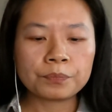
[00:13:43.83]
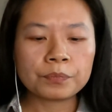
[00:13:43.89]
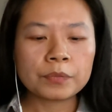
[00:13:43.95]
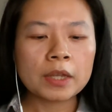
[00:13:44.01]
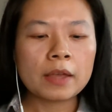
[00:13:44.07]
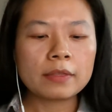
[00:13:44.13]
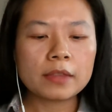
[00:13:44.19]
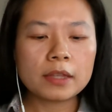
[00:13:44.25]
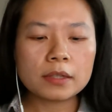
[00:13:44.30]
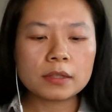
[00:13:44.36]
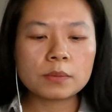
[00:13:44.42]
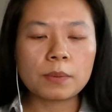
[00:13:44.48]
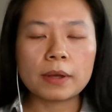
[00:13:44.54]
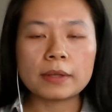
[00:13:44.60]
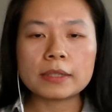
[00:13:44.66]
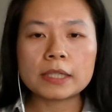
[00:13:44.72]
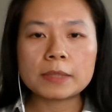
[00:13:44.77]
This
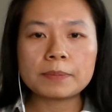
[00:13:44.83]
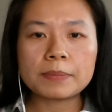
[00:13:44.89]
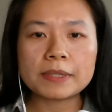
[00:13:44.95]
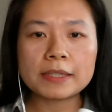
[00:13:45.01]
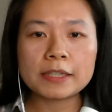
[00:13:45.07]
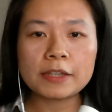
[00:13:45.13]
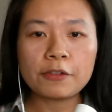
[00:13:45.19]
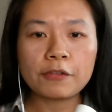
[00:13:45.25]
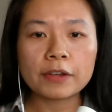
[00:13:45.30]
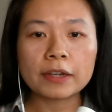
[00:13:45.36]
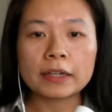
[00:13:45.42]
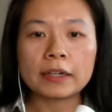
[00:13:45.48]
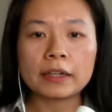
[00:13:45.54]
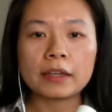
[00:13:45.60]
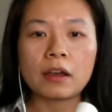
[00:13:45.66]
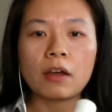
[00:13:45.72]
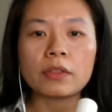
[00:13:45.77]
one
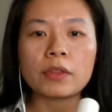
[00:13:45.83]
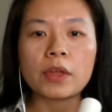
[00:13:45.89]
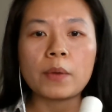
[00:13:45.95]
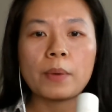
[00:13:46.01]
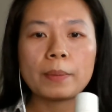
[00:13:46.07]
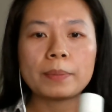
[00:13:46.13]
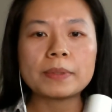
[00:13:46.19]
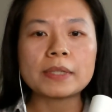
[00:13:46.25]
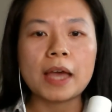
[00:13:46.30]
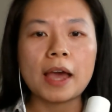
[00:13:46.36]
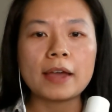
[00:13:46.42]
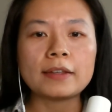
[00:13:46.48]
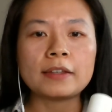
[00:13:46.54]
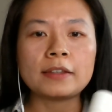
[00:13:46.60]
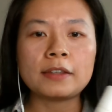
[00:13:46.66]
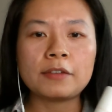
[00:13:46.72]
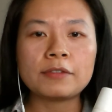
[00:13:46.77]
specifically on their website,
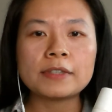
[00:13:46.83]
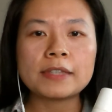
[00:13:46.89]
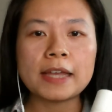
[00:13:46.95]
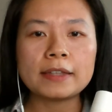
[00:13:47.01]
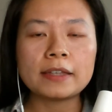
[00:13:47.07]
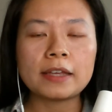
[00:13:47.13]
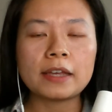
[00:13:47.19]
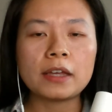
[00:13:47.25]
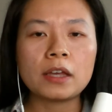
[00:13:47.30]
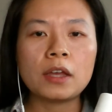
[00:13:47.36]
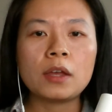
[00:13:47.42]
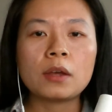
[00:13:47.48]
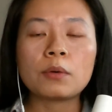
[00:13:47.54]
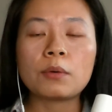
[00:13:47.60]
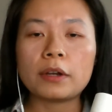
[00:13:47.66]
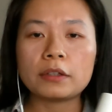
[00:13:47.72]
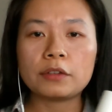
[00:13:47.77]
and they've said it
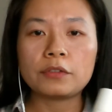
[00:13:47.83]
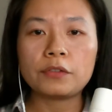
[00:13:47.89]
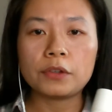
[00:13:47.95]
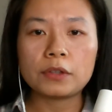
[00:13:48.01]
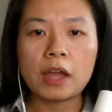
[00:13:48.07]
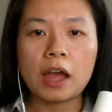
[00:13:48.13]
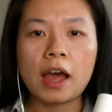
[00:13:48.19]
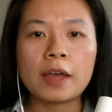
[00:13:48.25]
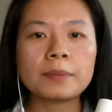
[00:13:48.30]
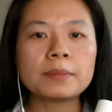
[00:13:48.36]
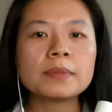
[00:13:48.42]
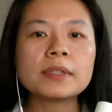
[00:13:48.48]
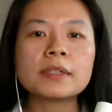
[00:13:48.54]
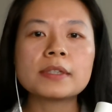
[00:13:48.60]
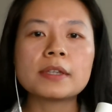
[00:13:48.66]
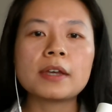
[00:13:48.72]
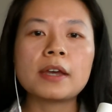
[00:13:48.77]
quite a few
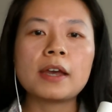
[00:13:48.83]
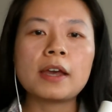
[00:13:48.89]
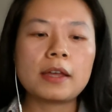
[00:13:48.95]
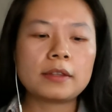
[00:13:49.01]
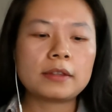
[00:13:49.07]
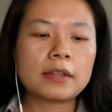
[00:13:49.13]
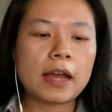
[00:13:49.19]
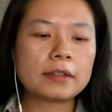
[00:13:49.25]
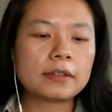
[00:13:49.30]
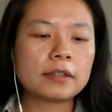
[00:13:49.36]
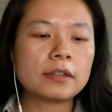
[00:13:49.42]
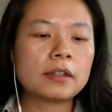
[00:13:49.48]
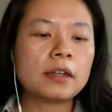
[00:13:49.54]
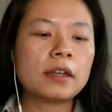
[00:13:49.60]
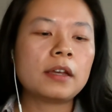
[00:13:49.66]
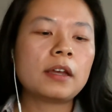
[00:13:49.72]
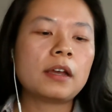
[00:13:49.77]
times, that
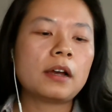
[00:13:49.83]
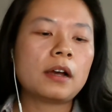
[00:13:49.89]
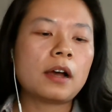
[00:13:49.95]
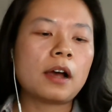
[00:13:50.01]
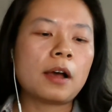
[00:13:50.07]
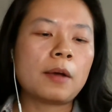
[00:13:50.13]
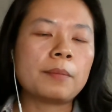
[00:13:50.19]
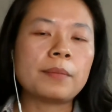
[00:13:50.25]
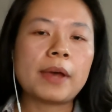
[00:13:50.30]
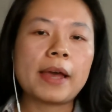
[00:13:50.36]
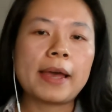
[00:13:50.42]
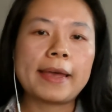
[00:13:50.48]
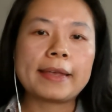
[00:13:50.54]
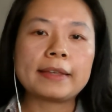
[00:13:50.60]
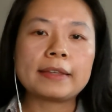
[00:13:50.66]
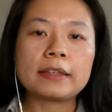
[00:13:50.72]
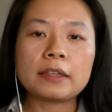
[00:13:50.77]

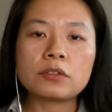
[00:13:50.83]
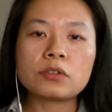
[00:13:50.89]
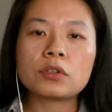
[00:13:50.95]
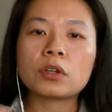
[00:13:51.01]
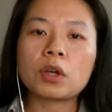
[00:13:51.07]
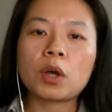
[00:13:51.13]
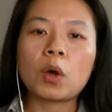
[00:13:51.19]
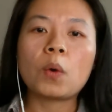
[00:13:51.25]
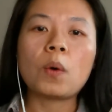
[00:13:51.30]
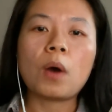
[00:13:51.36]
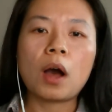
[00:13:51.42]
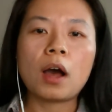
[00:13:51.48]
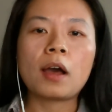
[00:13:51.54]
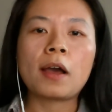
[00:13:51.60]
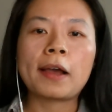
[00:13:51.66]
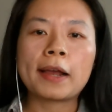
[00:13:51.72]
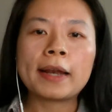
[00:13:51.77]
it needs to go
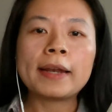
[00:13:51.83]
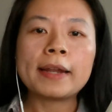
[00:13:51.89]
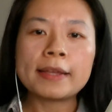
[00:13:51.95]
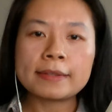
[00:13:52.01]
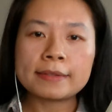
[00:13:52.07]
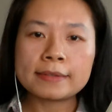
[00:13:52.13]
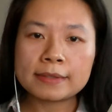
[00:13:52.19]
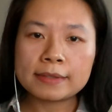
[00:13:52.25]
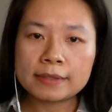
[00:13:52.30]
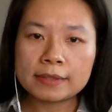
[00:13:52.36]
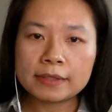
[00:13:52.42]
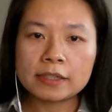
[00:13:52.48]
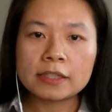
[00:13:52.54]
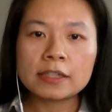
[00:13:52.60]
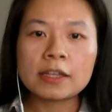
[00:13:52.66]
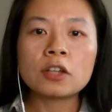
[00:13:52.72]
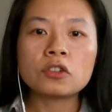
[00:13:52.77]
on cleansed,
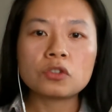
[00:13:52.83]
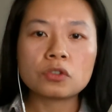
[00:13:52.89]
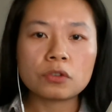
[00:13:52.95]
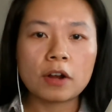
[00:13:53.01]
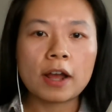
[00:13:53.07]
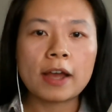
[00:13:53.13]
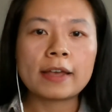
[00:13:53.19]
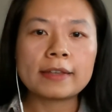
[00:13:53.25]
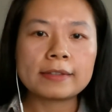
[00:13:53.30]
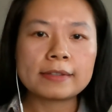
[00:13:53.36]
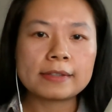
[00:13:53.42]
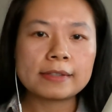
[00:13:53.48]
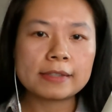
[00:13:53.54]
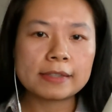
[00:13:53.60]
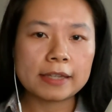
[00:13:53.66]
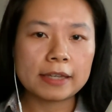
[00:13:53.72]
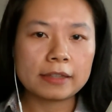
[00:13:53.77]
dry
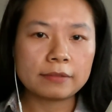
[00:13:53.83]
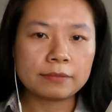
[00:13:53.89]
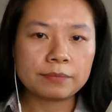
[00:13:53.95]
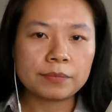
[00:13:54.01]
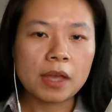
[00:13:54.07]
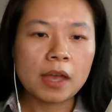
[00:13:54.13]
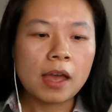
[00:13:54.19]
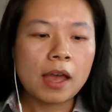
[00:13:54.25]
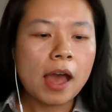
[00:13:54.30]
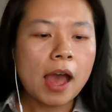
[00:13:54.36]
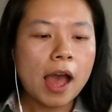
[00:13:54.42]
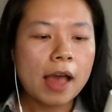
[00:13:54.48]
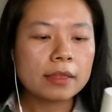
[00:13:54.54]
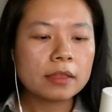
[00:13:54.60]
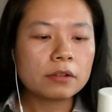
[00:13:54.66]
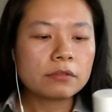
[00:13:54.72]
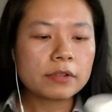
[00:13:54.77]
skin.
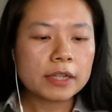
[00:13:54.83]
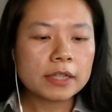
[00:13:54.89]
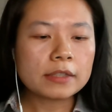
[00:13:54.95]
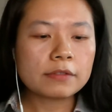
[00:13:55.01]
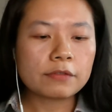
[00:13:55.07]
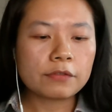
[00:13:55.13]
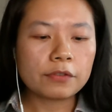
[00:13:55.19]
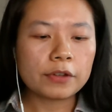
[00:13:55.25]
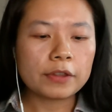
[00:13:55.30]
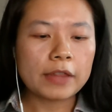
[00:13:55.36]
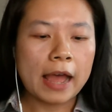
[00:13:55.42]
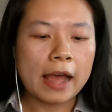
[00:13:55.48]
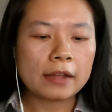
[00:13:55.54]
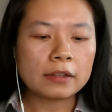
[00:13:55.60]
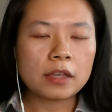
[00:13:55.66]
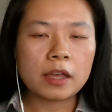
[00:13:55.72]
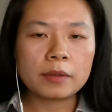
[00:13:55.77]
And the reason for
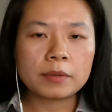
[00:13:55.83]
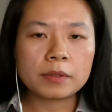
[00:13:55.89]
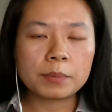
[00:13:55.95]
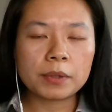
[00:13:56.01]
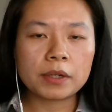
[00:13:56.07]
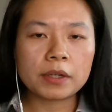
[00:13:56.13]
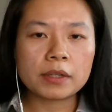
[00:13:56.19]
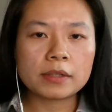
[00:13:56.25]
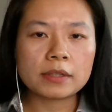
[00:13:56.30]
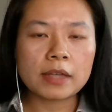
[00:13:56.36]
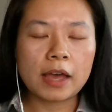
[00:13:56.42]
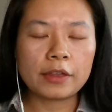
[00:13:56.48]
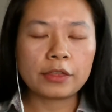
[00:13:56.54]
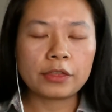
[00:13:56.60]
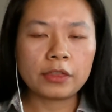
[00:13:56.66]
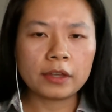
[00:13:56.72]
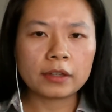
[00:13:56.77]
that is because I
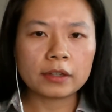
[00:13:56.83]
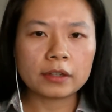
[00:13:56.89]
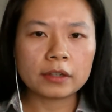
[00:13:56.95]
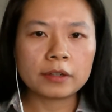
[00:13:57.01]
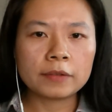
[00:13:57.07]
think